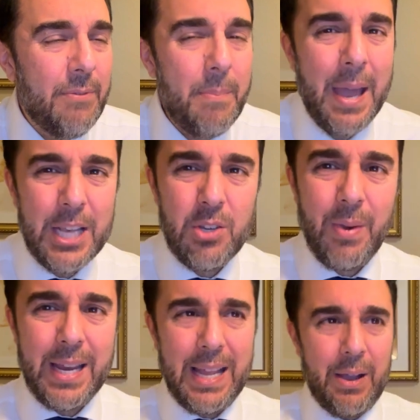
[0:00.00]
Imagine
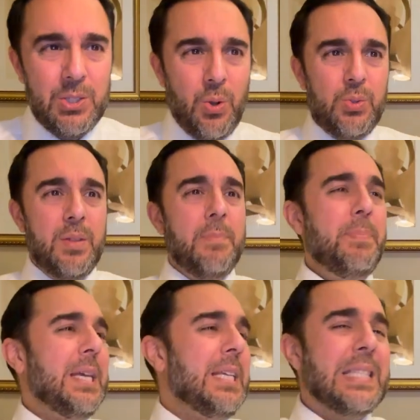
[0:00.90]
right now, I told you, the
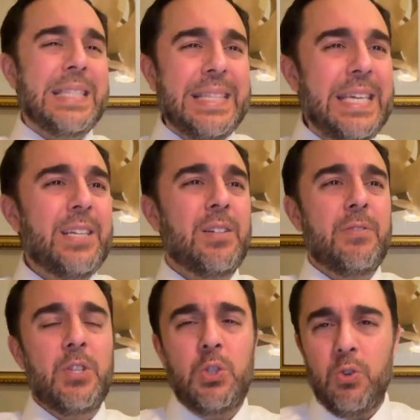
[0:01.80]
biggest leader of
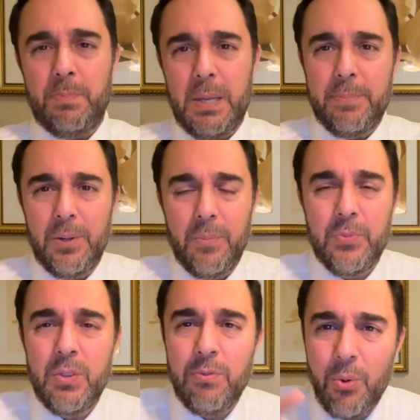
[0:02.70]
the Jewish people
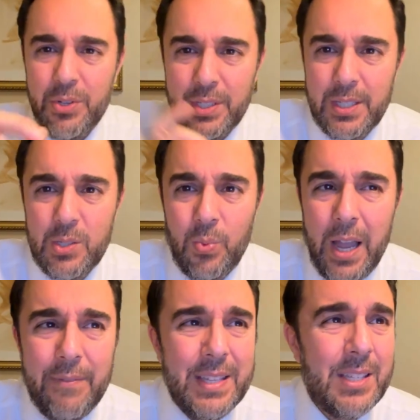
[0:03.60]
divorces his
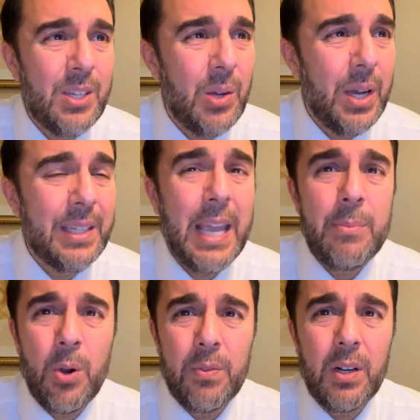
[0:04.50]
wife. He says, You know what? Game
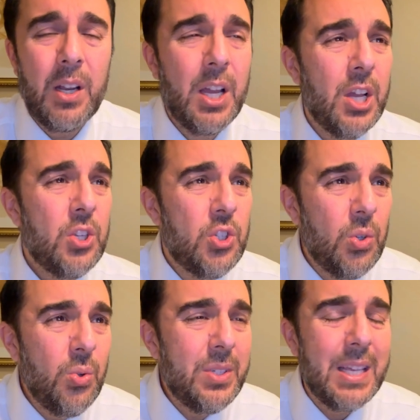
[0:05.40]
over.
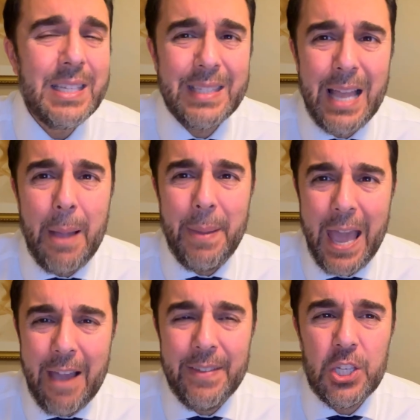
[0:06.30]
Jews stop
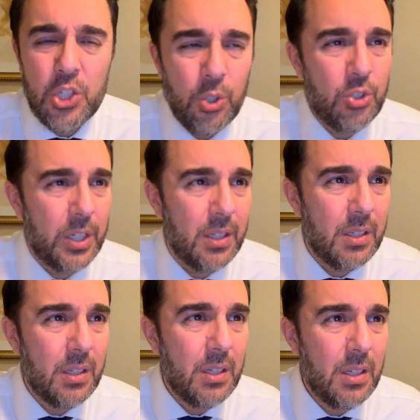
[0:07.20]
having children.
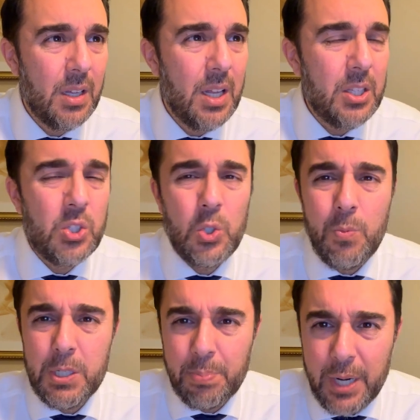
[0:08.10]
There's too
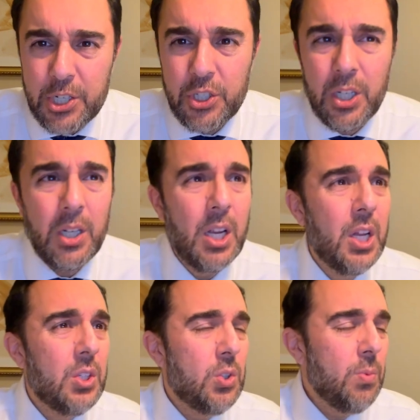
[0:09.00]
much pressure,
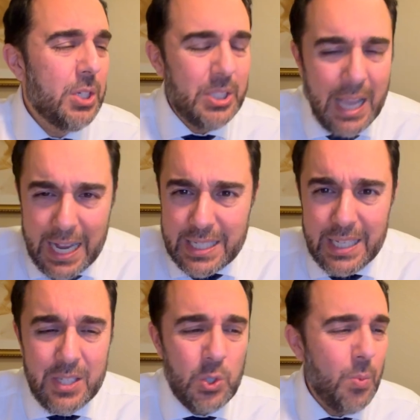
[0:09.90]
too much
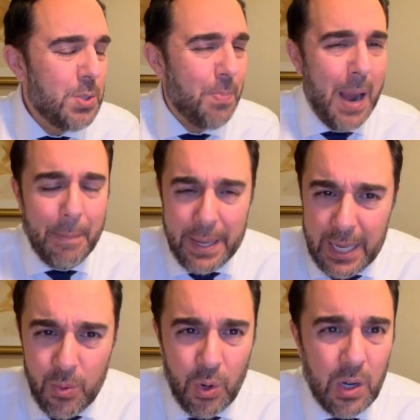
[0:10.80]
taxes, too much
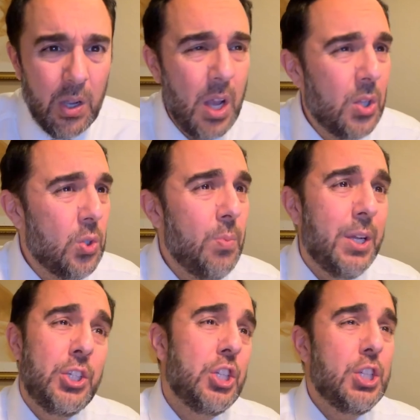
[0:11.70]
backbreaking work, too
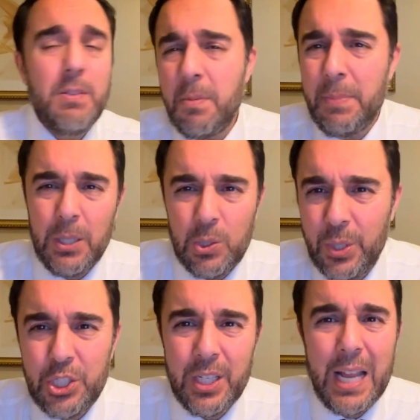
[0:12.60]
much yeshiva bill
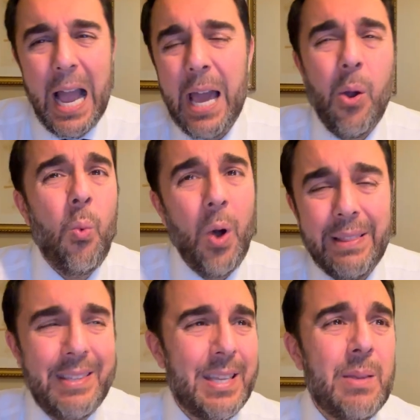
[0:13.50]
tuition. I don't want
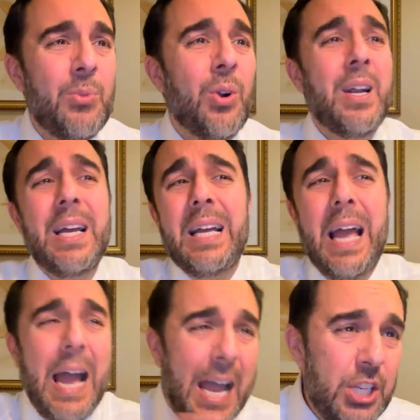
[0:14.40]
this anymore.
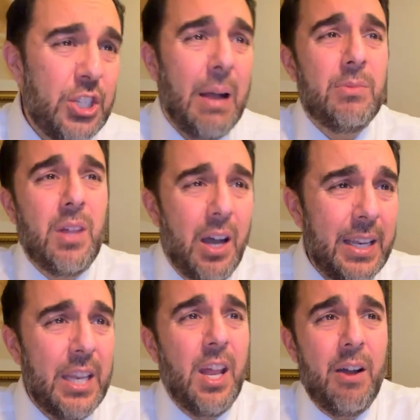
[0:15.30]
Hajj, I'm done.
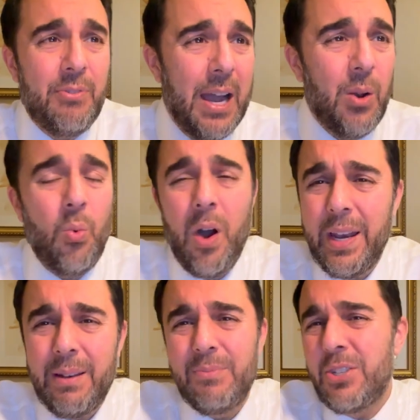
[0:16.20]
Enough. I don't want
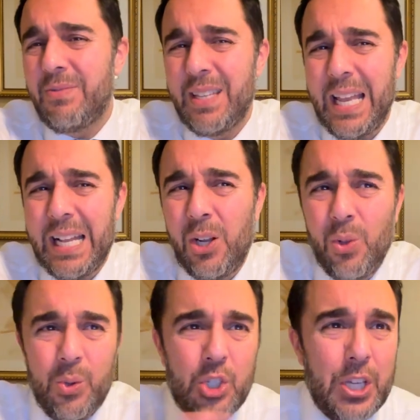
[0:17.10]
it. Just
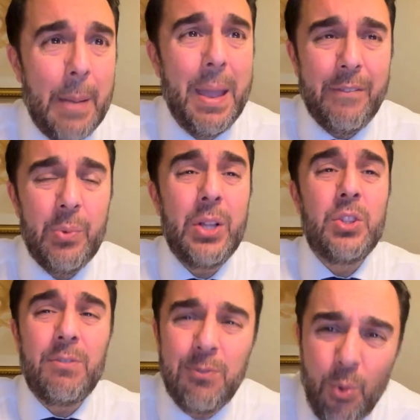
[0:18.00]
close shop. Everyone
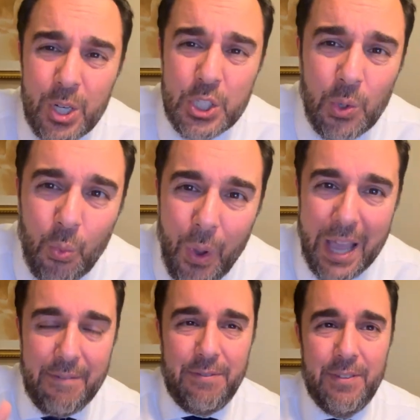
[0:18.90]
divorce your
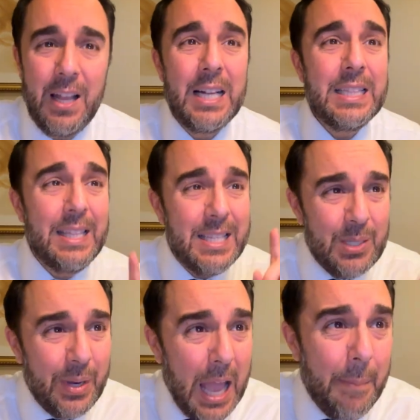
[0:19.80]
wife. This is
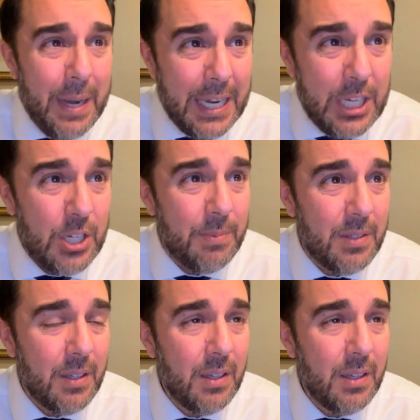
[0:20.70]
what happened in Egypt.